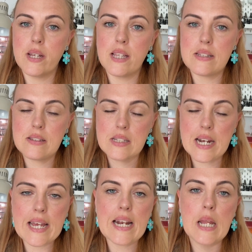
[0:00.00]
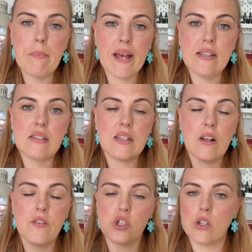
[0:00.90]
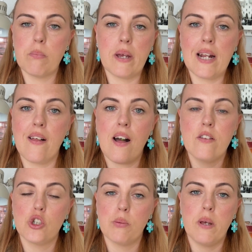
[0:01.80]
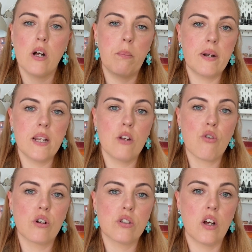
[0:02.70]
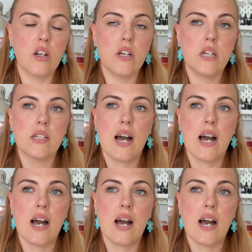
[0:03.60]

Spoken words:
They're slightly bendy. Now, they shouldn't be like that. They should be completely rock solid.